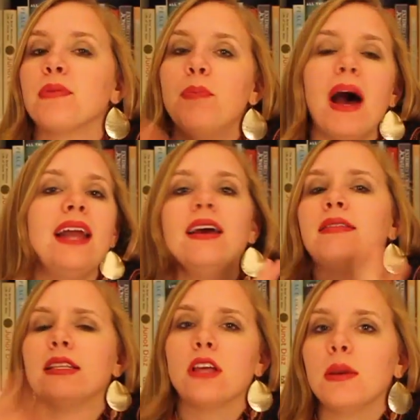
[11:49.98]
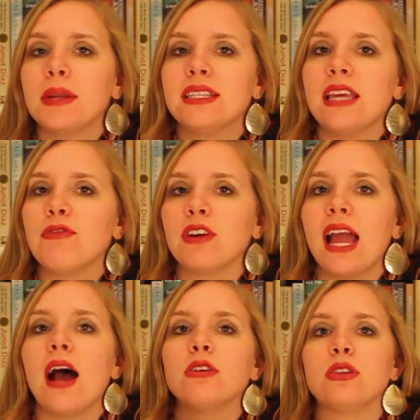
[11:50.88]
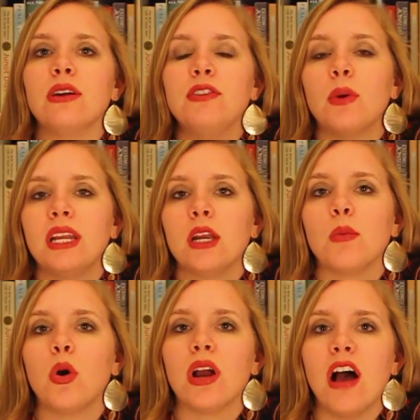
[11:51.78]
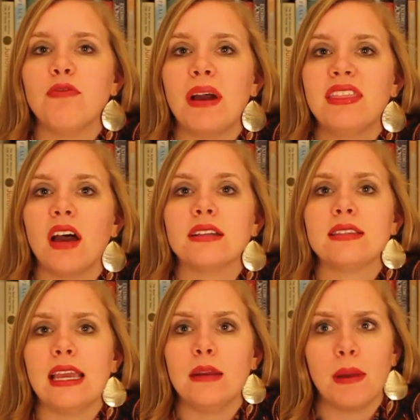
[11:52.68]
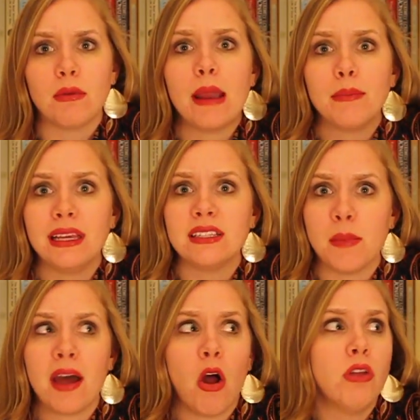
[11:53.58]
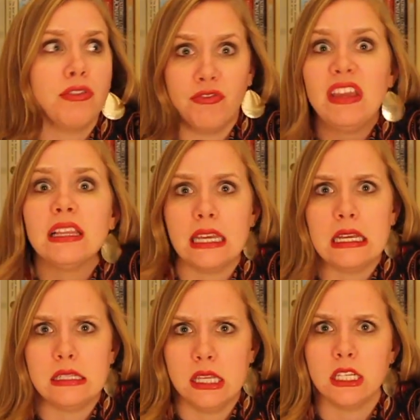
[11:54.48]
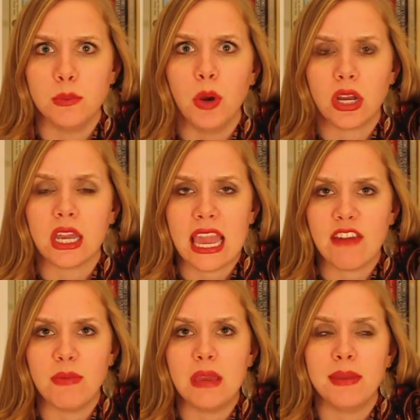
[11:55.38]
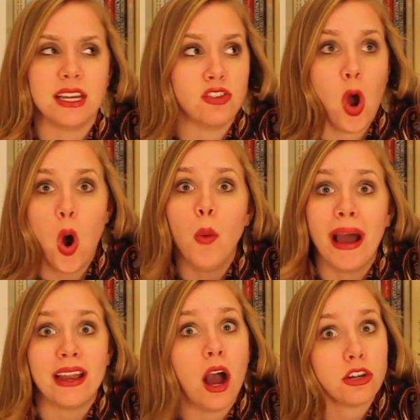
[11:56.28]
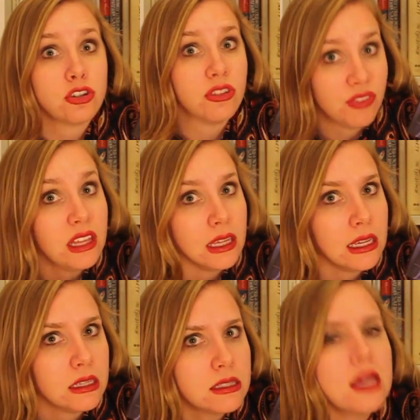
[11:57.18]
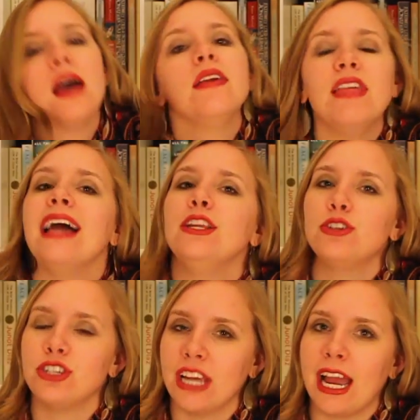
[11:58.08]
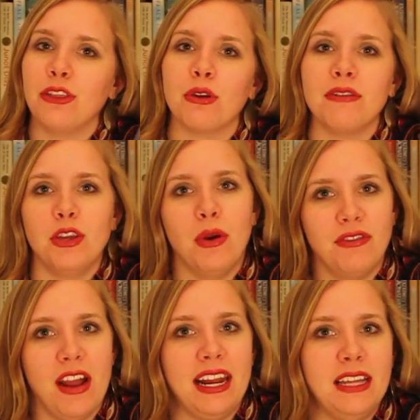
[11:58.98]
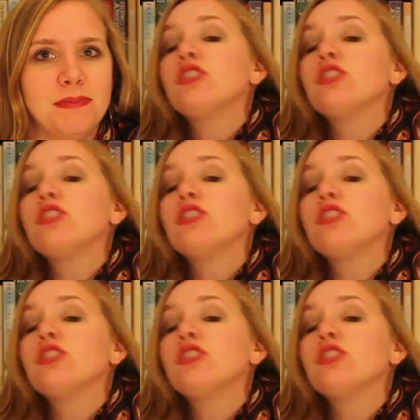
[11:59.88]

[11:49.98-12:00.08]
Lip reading: But that's all I'm going to say for now, so if you want to hear more of my thoughts and my ramblings about all the feelings this book gave me, because oh my gosh, the feelings, then you should check out the review on Friday.